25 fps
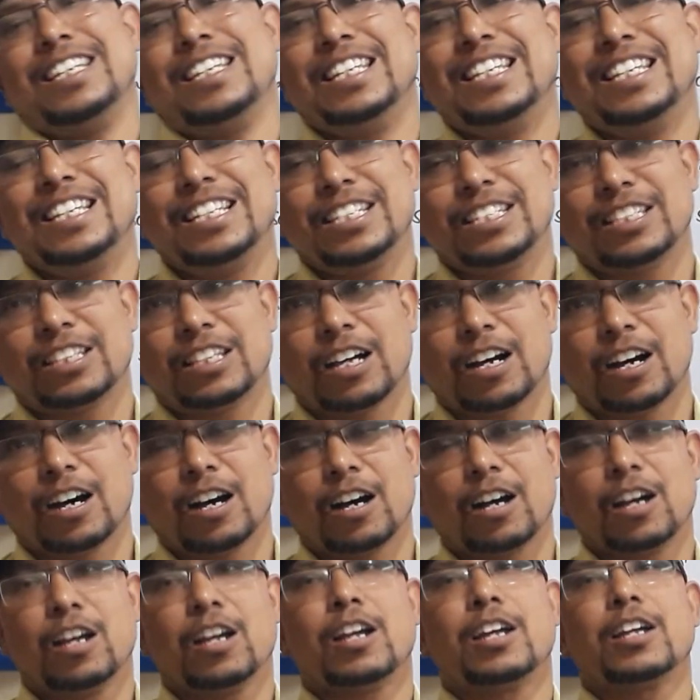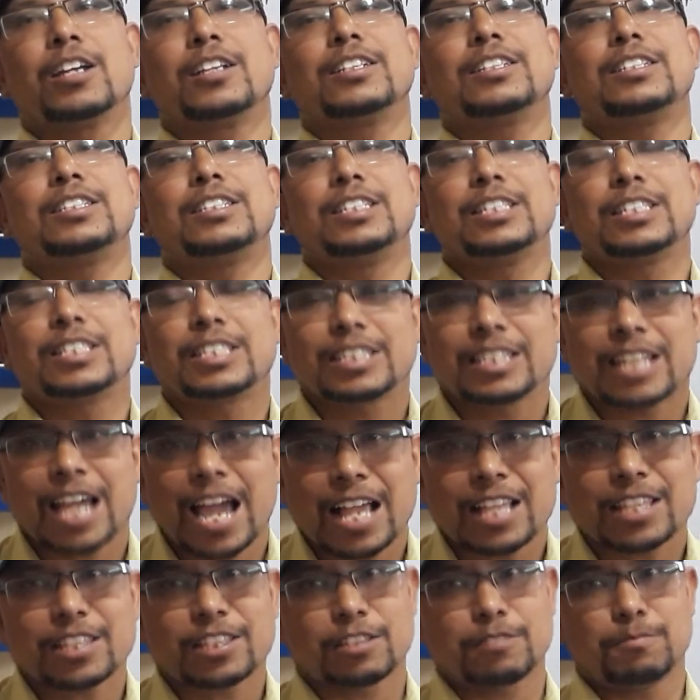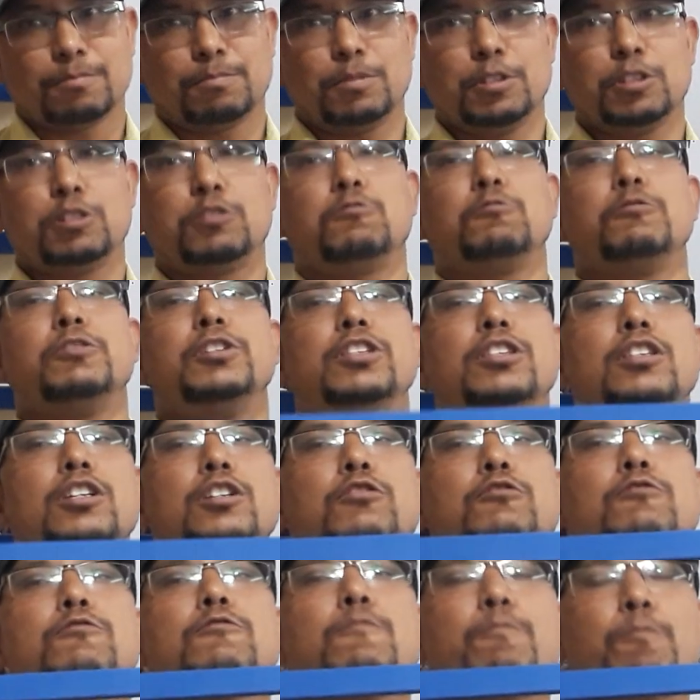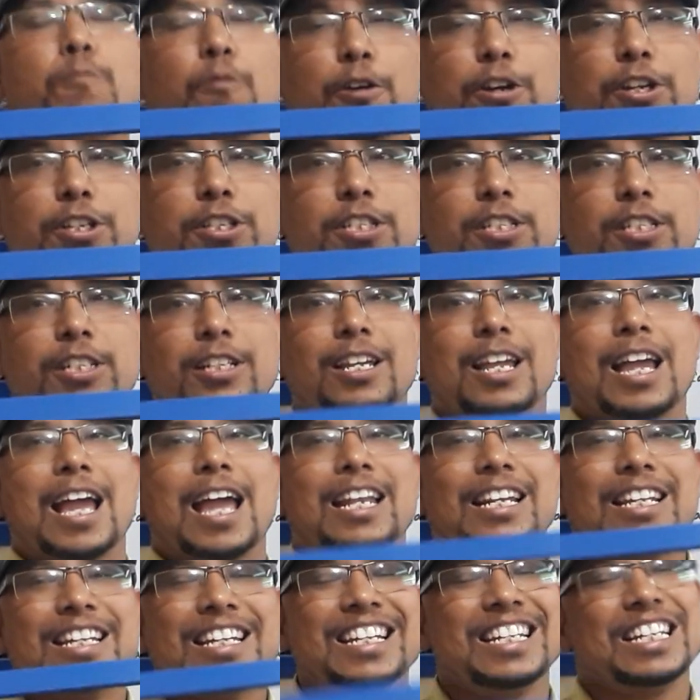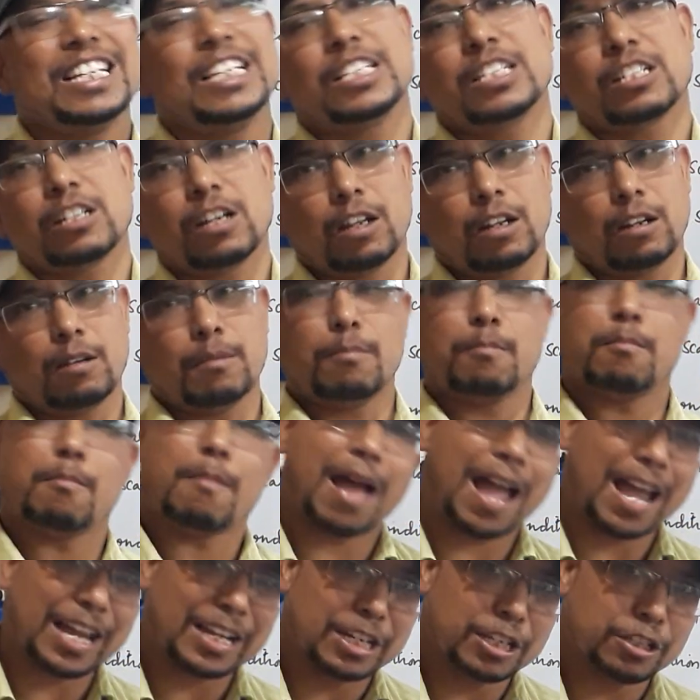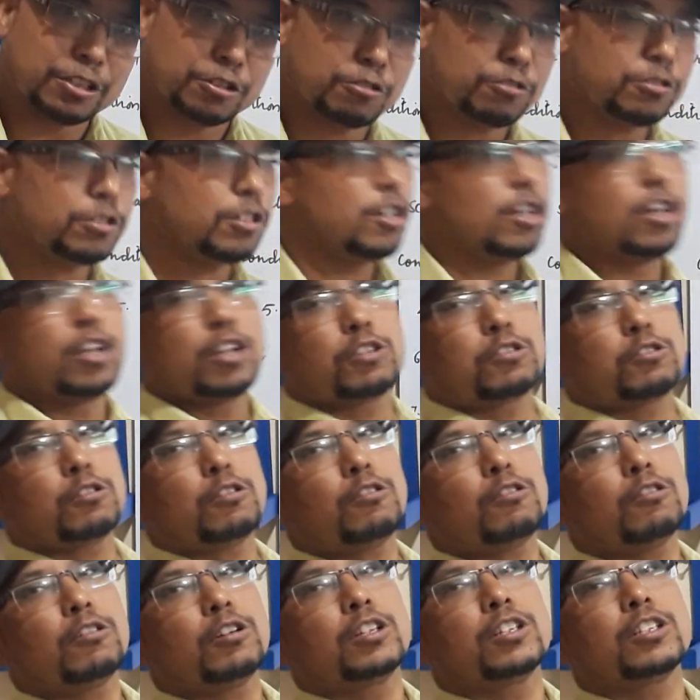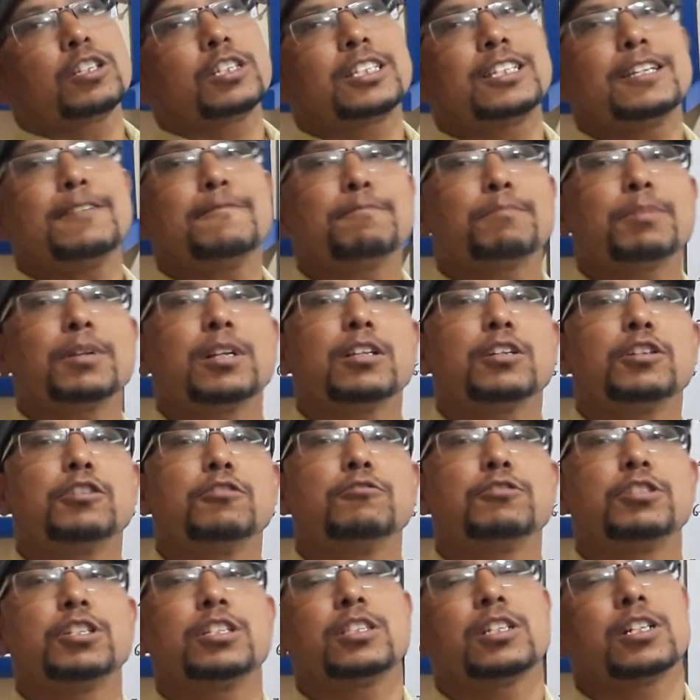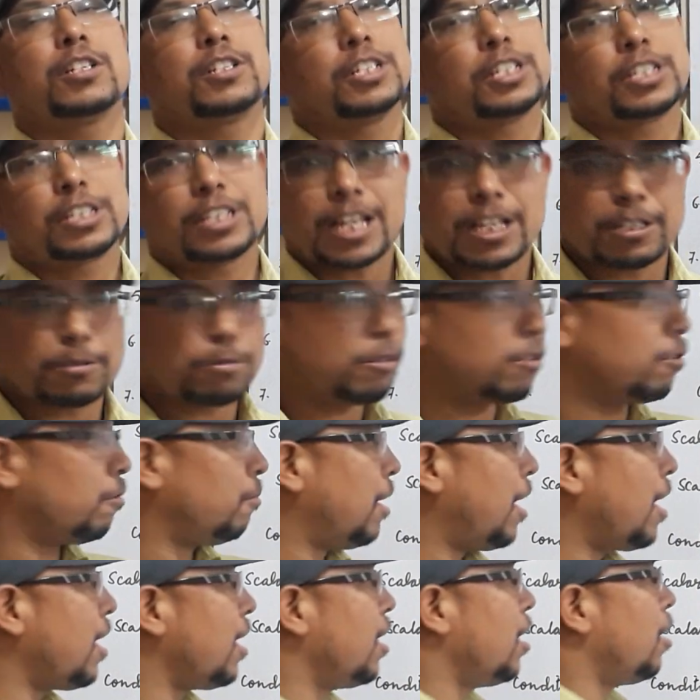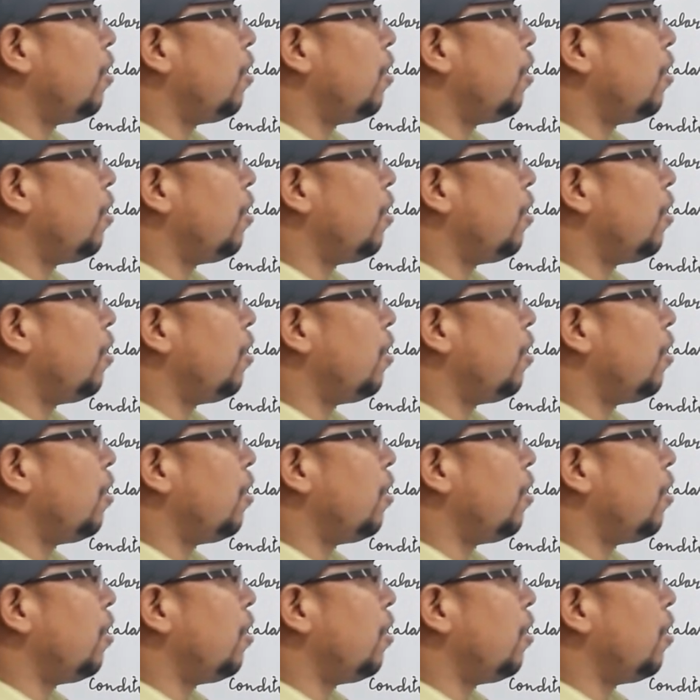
is the distance between the 2 points, and it is called magnitude. So simple using the distance formula,